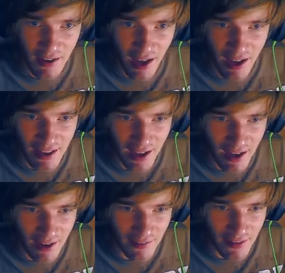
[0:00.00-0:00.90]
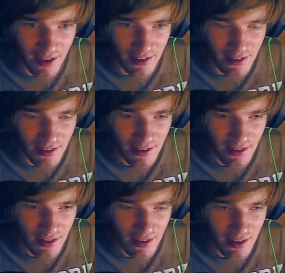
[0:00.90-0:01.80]
any of this.
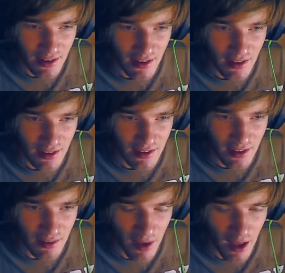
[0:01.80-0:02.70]
Check the map.